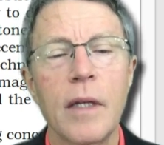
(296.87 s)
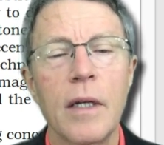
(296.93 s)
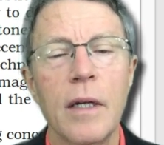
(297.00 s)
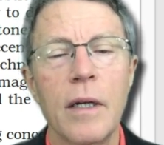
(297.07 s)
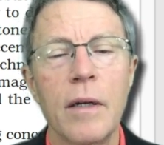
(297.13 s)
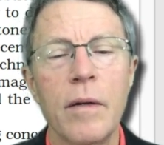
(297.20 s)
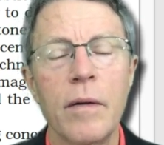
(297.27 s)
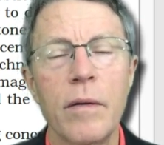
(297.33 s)

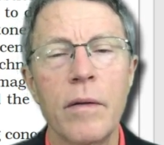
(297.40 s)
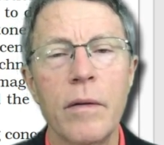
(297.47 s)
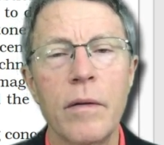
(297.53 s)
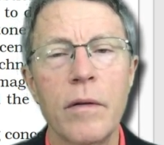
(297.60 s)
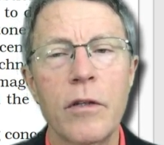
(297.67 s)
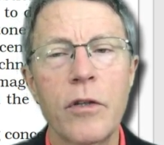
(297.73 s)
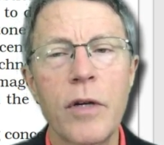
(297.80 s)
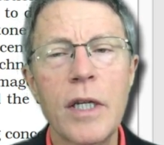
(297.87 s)
Uh,
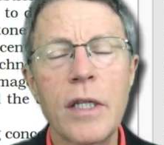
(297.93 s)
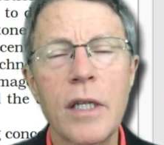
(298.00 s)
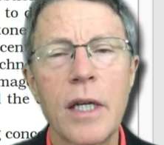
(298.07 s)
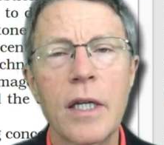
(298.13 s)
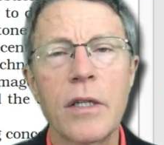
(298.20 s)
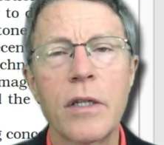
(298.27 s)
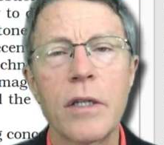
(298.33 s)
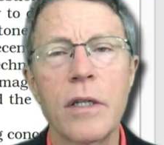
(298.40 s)
stress
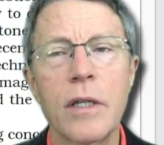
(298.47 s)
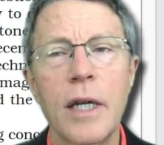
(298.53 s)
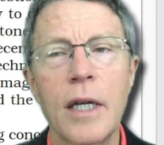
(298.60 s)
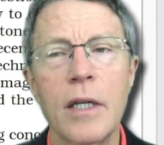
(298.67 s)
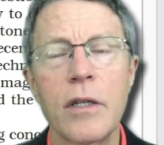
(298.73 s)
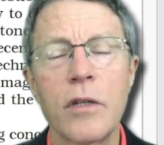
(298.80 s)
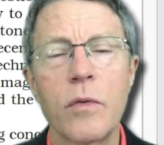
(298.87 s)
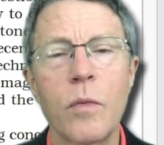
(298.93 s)
test
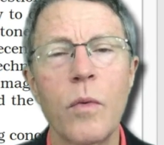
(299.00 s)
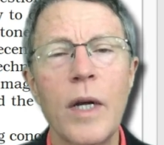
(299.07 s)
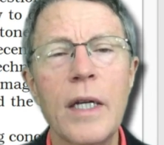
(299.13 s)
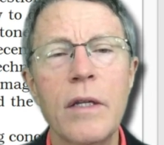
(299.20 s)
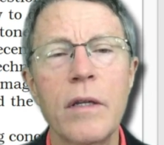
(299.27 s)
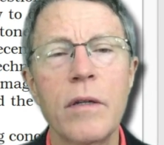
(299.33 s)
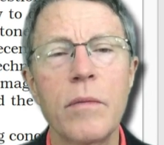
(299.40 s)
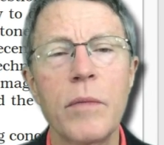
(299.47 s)
has way
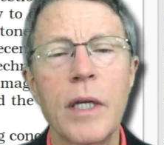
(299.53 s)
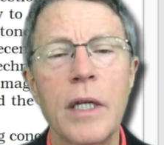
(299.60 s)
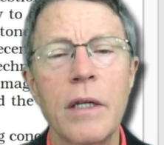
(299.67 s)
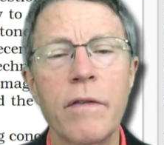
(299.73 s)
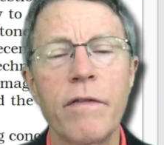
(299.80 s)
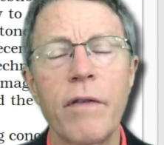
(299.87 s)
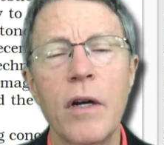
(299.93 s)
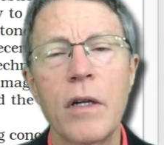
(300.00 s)
too
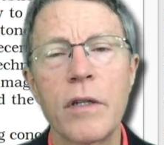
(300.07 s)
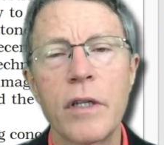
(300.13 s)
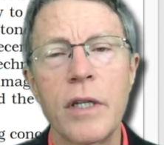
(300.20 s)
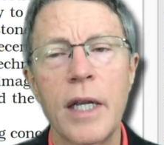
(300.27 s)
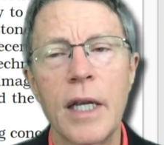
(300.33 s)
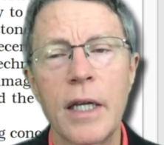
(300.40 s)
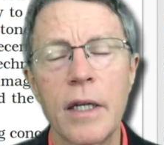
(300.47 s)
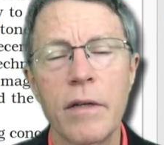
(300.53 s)
many false
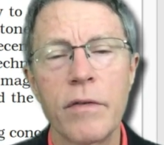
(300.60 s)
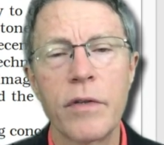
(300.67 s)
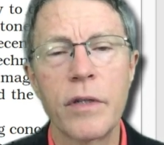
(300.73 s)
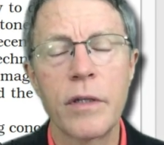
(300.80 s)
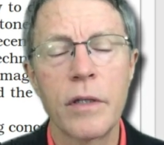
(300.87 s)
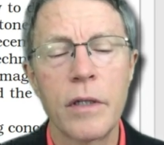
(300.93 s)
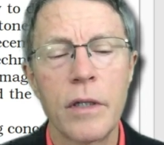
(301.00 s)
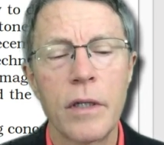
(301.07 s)

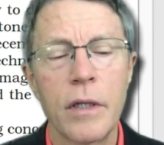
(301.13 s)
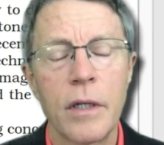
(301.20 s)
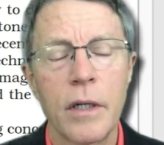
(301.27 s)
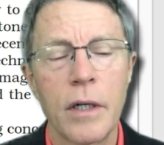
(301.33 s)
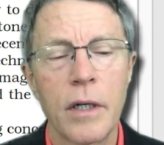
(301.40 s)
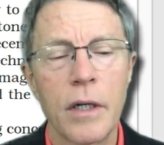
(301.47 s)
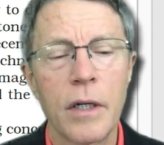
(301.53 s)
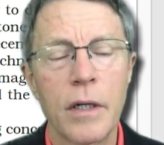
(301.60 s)
negatives.
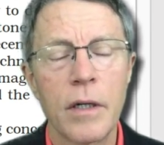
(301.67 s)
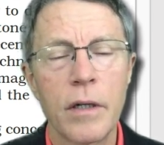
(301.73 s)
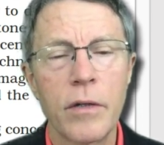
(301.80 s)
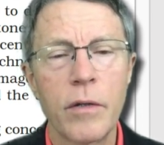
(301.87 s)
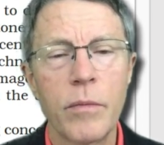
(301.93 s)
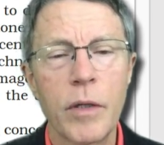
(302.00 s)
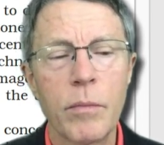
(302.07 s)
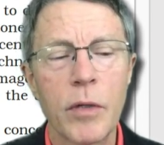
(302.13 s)
Uh,
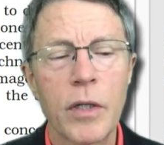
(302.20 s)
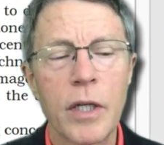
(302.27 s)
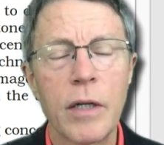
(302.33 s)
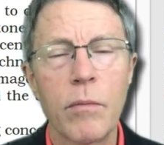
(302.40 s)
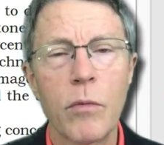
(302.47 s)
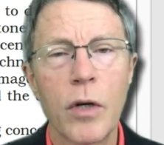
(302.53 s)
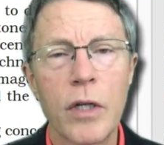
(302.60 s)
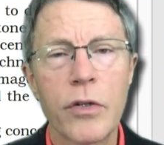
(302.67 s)
you remember
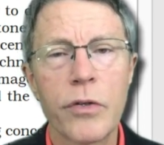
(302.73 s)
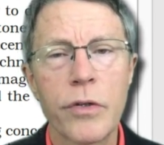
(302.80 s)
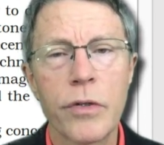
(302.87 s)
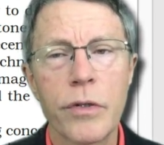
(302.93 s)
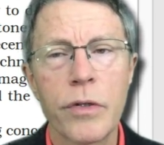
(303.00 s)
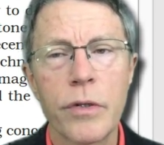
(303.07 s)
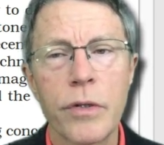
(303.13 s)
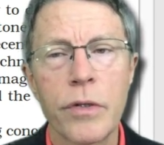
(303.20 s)
Tim Russert?